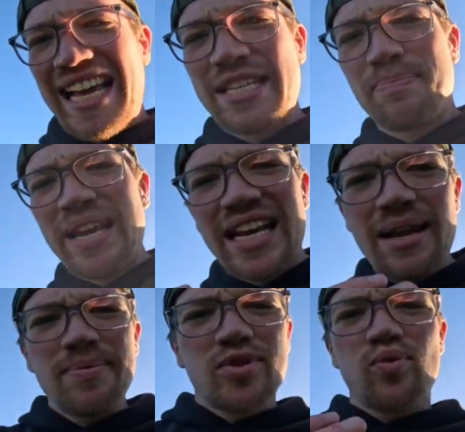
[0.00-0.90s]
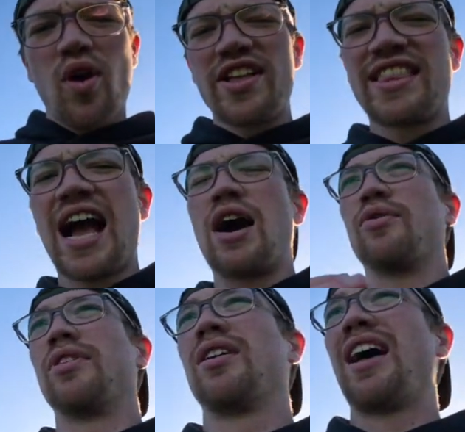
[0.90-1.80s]
is being able to write
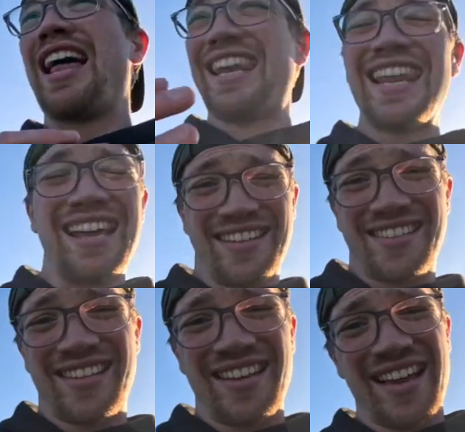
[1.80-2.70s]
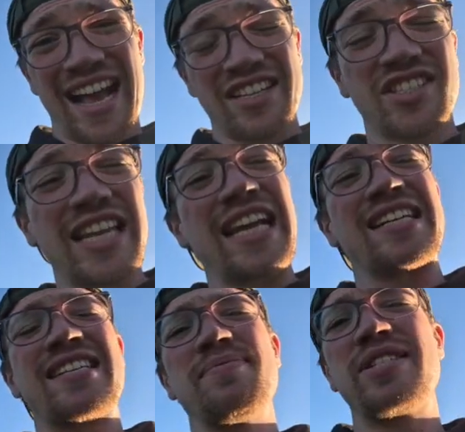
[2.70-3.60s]
down a list as to the
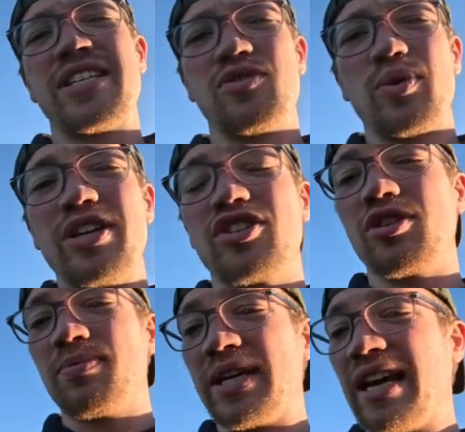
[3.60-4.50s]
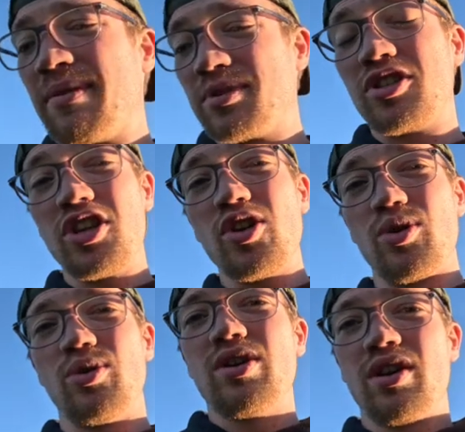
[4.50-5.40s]
activities we used to be able to
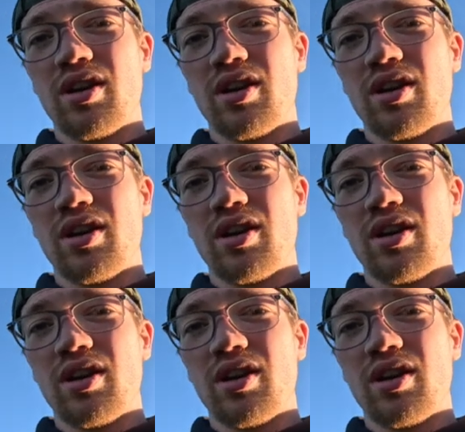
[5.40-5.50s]
do